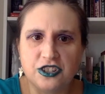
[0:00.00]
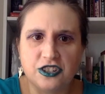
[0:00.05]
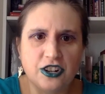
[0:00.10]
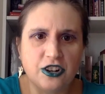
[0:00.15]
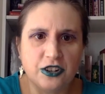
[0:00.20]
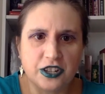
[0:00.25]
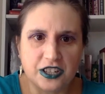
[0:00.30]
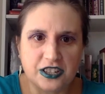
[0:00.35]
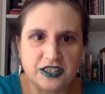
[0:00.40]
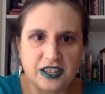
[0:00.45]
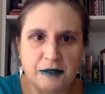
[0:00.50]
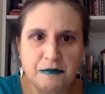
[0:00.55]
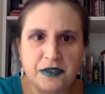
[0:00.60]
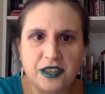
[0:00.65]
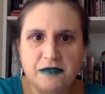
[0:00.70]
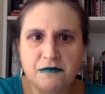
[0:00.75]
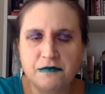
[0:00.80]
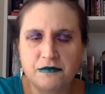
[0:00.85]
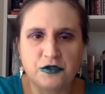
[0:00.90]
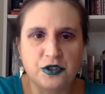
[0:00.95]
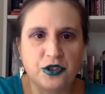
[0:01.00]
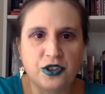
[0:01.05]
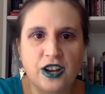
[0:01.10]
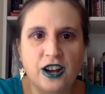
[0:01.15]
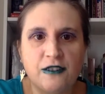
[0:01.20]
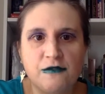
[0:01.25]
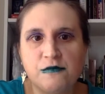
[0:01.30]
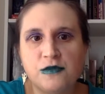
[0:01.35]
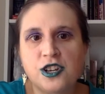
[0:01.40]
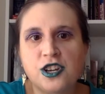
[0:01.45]
you know, accept them
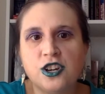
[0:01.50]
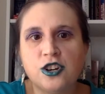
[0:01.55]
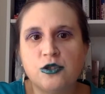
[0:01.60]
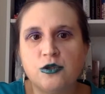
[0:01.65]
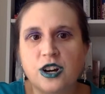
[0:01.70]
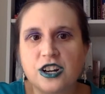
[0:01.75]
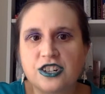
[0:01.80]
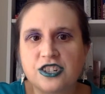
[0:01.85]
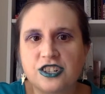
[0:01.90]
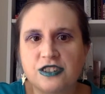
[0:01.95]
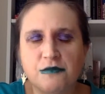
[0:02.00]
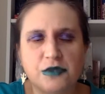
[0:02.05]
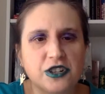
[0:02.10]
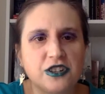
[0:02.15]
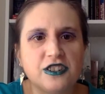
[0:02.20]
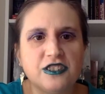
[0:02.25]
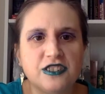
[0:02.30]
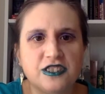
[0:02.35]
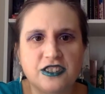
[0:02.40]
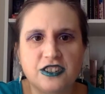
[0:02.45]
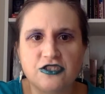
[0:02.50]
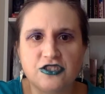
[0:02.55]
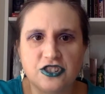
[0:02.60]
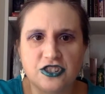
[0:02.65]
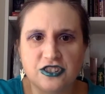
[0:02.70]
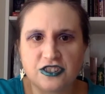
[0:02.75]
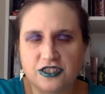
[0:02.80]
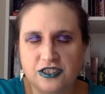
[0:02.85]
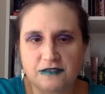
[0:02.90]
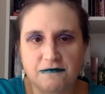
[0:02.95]
without question because they're
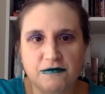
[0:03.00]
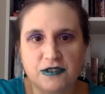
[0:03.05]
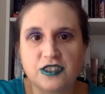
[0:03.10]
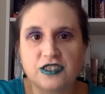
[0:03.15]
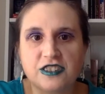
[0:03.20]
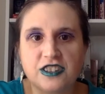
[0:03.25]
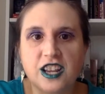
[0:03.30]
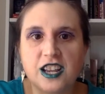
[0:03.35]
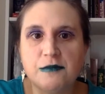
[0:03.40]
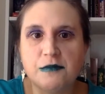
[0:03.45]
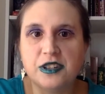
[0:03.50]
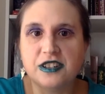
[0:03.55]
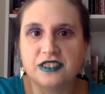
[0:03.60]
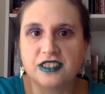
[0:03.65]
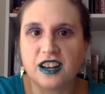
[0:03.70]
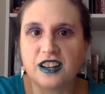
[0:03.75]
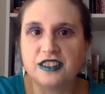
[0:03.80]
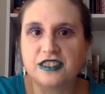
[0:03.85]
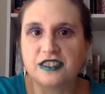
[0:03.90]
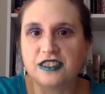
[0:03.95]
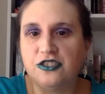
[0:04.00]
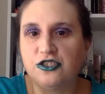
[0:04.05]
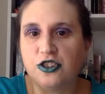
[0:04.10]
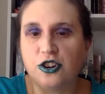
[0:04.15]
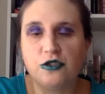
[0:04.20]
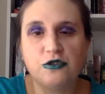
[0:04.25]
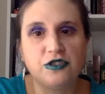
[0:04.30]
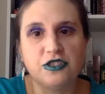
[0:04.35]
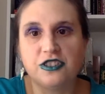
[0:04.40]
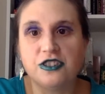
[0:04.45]
just the same as us and
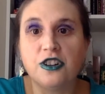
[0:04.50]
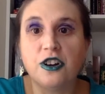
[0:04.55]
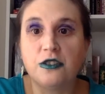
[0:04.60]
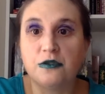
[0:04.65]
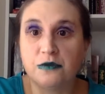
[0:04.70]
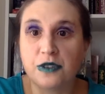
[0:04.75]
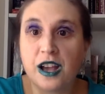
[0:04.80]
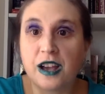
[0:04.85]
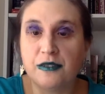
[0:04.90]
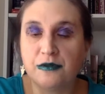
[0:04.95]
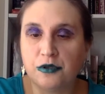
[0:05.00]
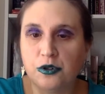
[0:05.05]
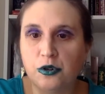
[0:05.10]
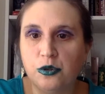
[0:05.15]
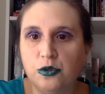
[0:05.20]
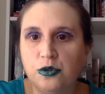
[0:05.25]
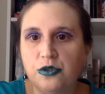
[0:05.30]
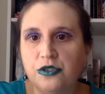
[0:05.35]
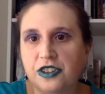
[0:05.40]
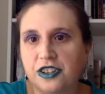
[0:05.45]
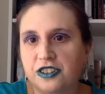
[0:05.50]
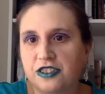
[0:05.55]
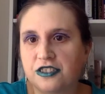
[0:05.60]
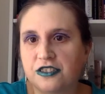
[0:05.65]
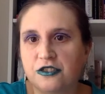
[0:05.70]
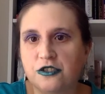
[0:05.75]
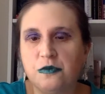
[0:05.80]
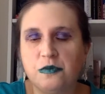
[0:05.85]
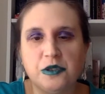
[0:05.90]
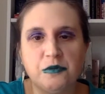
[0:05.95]
don't, you know, have old, like,
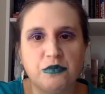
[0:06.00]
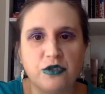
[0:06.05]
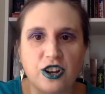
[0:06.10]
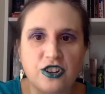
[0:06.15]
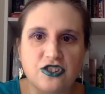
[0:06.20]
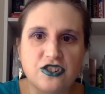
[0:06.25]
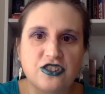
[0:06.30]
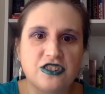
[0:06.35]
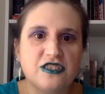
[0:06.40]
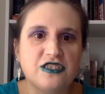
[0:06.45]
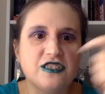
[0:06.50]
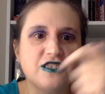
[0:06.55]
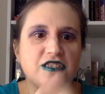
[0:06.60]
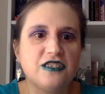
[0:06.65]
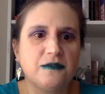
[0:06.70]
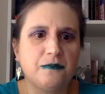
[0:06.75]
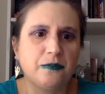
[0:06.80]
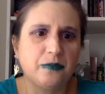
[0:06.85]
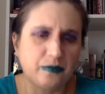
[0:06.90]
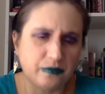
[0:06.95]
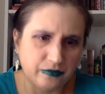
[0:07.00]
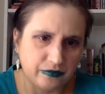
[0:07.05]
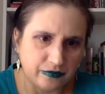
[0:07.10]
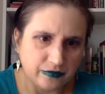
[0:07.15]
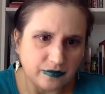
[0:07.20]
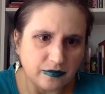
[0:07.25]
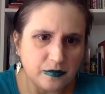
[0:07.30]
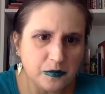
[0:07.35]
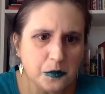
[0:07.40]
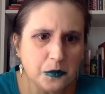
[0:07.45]
stupid prejudices.
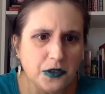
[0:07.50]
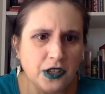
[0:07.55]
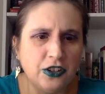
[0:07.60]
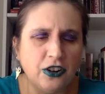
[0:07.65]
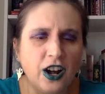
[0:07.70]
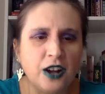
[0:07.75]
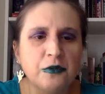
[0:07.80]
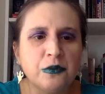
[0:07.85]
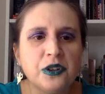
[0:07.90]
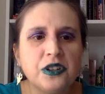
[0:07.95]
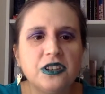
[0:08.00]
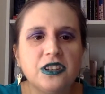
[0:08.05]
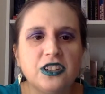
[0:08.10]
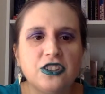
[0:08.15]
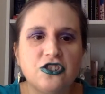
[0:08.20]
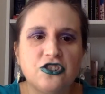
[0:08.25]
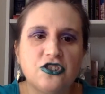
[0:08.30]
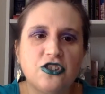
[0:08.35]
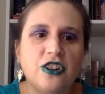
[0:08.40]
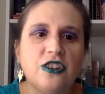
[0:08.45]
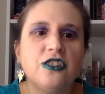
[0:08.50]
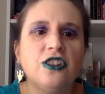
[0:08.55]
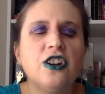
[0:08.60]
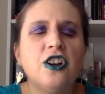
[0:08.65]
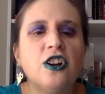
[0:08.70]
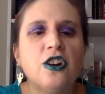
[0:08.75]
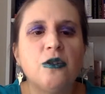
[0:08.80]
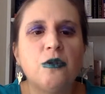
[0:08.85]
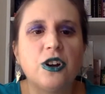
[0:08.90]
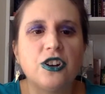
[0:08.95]
No, I really enjoyed
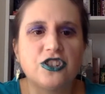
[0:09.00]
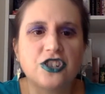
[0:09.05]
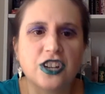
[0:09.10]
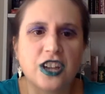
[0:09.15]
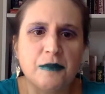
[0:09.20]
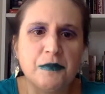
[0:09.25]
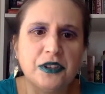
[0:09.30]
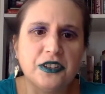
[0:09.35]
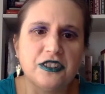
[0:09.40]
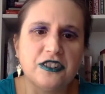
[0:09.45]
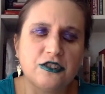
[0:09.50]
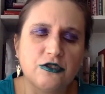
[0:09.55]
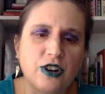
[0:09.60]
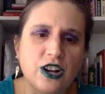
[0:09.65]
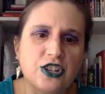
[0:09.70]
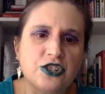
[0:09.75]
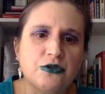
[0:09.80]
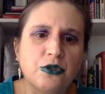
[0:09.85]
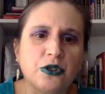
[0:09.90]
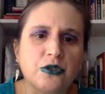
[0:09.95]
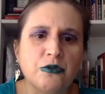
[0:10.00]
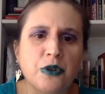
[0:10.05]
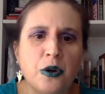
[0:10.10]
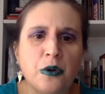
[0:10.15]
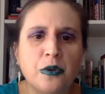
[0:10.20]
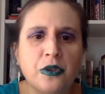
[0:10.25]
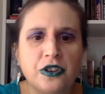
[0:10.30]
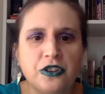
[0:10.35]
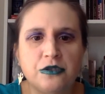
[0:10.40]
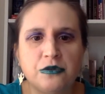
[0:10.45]
watching Emily's gradual
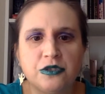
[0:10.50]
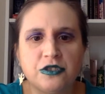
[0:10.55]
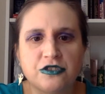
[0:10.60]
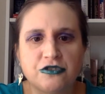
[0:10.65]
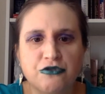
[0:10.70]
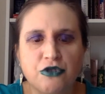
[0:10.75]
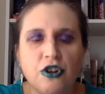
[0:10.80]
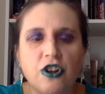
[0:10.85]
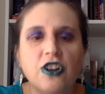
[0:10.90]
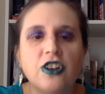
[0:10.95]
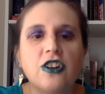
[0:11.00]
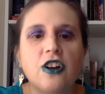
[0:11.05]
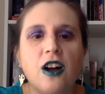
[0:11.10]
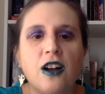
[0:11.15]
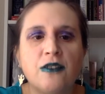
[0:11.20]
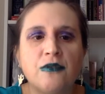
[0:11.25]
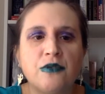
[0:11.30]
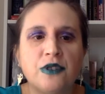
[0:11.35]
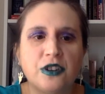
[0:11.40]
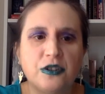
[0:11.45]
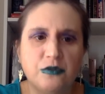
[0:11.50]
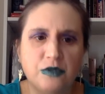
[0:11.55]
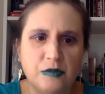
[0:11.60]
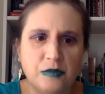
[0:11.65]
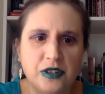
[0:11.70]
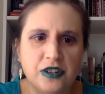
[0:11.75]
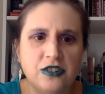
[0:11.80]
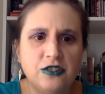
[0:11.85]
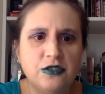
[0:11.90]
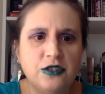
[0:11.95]
growth into a strong, confident
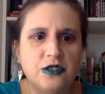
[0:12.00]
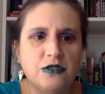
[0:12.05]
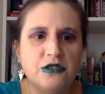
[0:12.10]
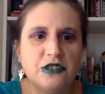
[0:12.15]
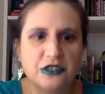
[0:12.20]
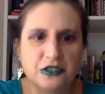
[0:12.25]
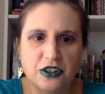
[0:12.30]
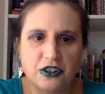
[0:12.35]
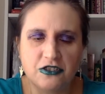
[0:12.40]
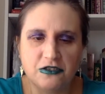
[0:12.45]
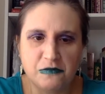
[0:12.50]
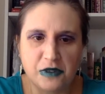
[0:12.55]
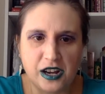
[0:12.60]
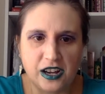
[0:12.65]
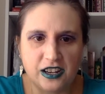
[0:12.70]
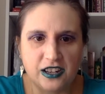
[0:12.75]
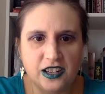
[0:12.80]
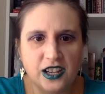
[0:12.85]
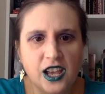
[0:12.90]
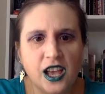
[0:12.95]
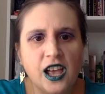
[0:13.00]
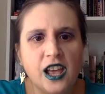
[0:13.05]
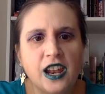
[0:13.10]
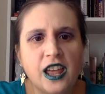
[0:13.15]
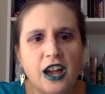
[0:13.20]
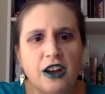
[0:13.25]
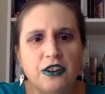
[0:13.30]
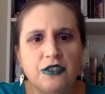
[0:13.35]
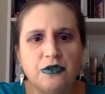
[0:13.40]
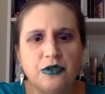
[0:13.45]
woman who knows her own mind,
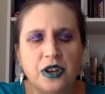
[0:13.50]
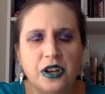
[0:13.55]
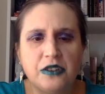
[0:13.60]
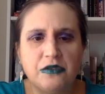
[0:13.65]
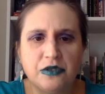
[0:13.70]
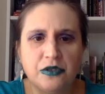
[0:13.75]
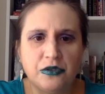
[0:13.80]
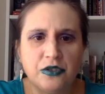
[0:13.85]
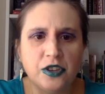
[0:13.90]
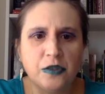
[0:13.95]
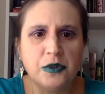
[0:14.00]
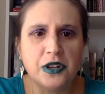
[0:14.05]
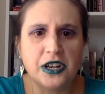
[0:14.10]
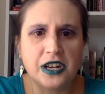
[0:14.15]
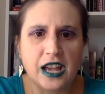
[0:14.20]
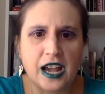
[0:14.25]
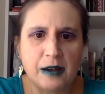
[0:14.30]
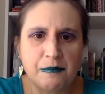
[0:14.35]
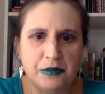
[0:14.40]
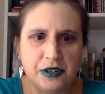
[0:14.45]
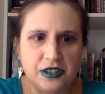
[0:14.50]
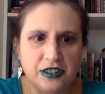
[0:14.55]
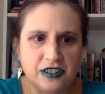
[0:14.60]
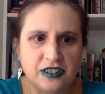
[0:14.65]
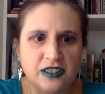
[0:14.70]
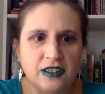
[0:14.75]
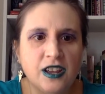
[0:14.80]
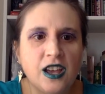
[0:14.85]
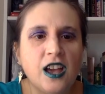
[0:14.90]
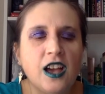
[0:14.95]
how to find fulfillment and happiness.